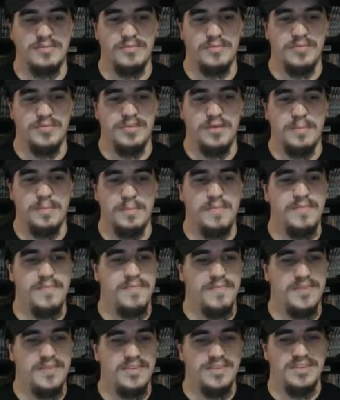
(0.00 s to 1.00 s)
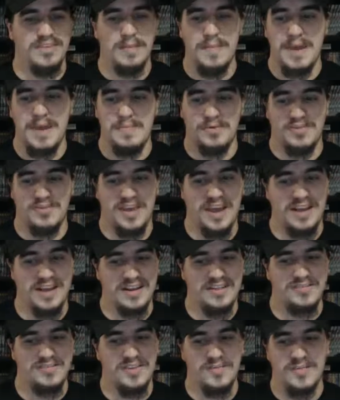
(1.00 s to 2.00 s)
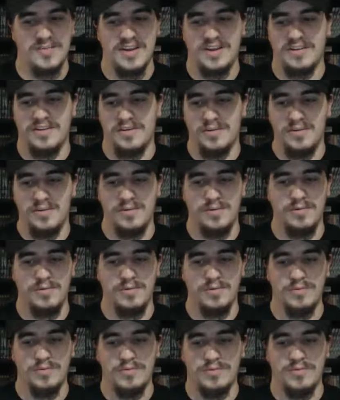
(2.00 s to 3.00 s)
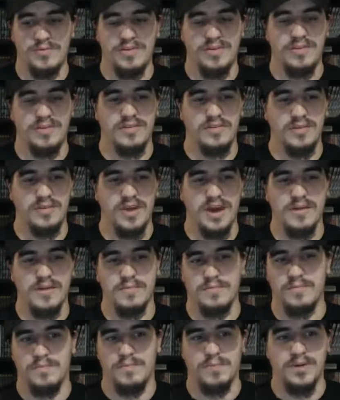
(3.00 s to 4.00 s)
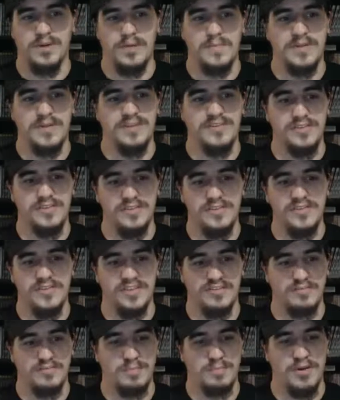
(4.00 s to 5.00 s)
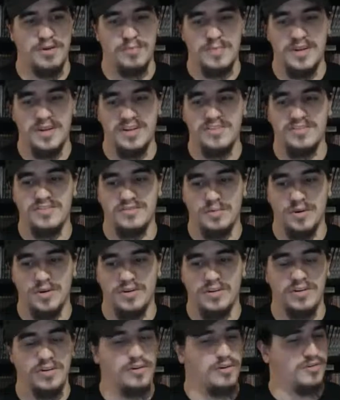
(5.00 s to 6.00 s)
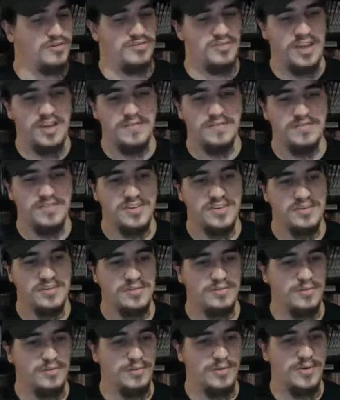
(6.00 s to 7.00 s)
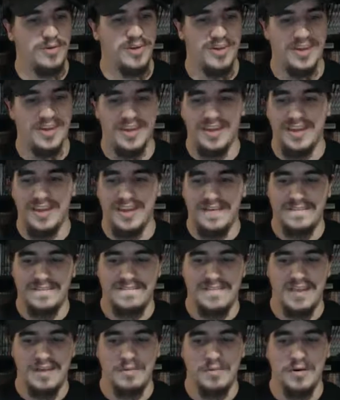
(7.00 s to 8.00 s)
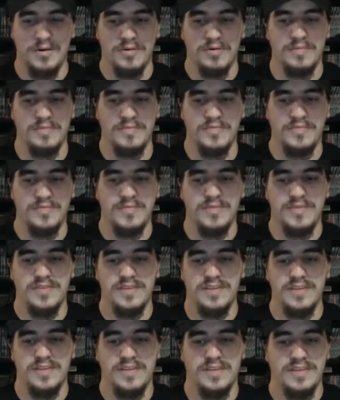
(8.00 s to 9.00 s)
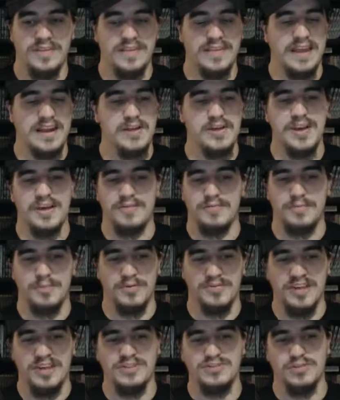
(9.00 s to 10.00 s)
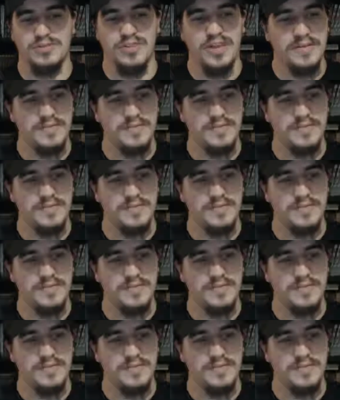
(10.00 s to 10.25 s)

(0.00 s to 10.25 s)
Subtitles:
the the main protagonist of it who got put up into these experiments where the girl saves you and where then you get a potential love